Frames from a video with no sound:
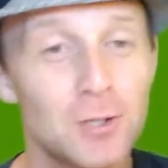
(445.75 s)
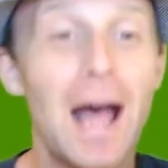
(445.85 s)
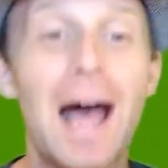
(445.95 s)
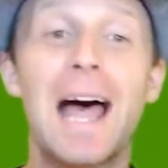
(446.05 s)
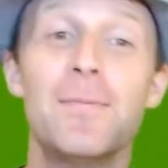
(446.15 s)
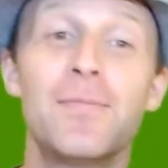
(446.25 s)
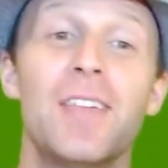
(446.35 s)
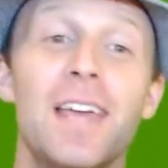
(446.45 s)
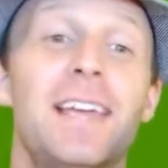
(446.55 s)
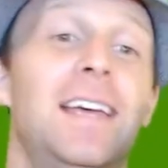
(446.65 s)
So
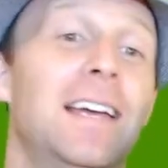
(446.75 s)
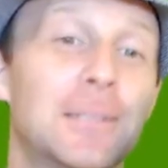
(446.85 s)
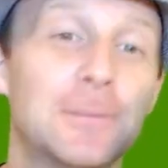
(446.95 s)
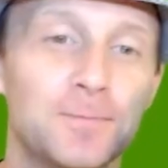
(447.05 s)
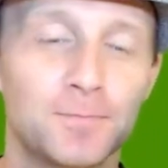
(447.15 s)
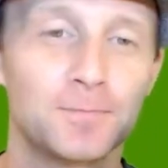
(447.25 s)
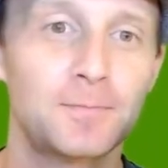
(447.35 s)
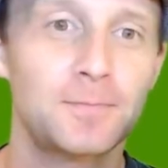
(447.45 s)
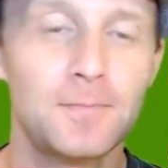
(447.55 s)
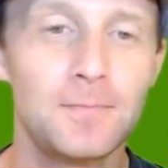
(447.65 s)
I'm thinking
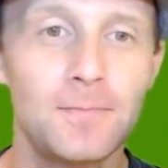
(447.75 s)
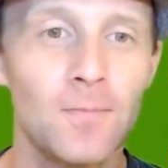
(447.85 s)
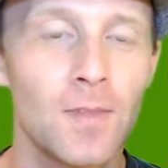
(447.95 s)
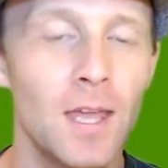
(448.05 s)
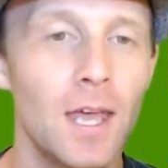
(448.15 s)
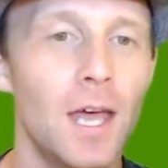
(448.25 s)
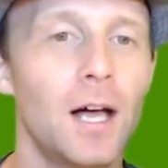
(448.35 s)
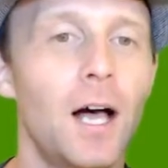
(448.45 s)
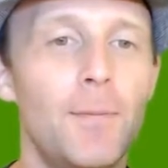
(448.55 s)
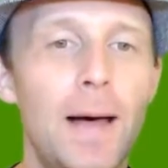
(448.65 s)

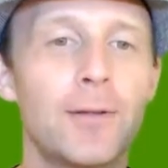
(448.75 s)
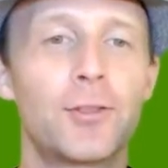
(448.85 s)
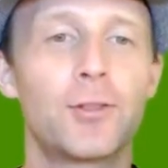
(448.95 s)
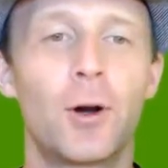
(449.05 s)
about